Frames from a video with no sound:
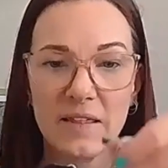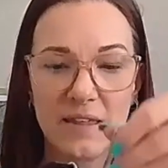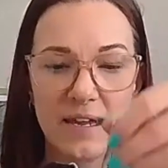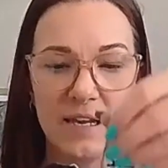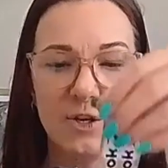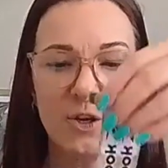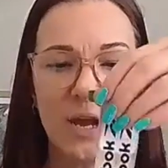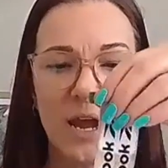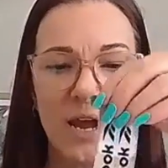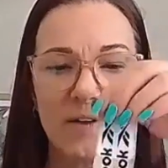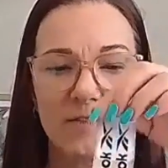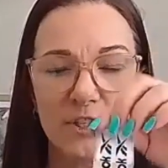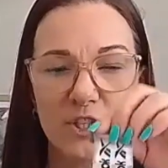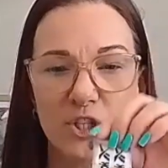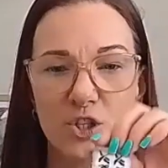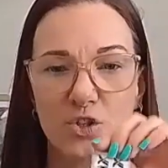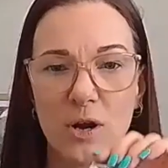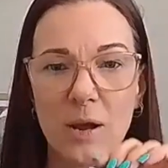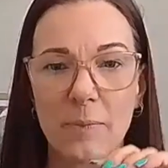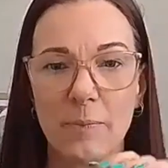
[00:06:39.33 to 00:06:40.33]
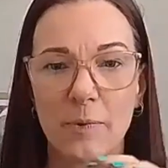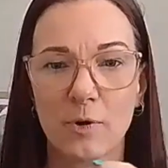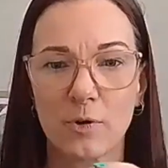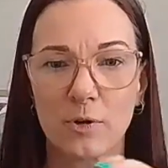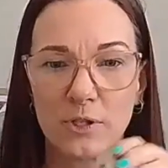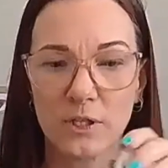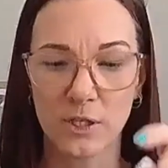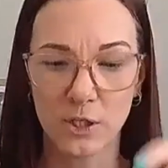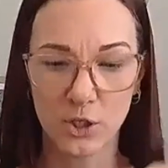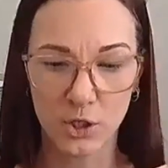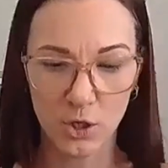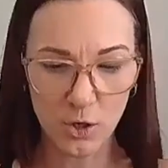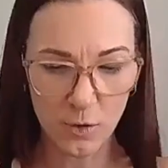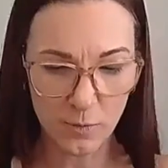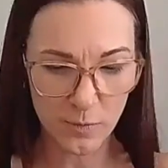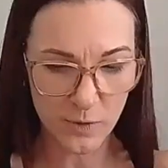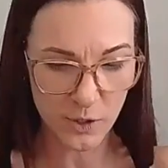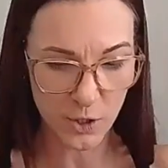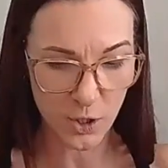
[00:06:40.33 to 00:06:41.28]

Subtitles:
Then you have a strap across the top.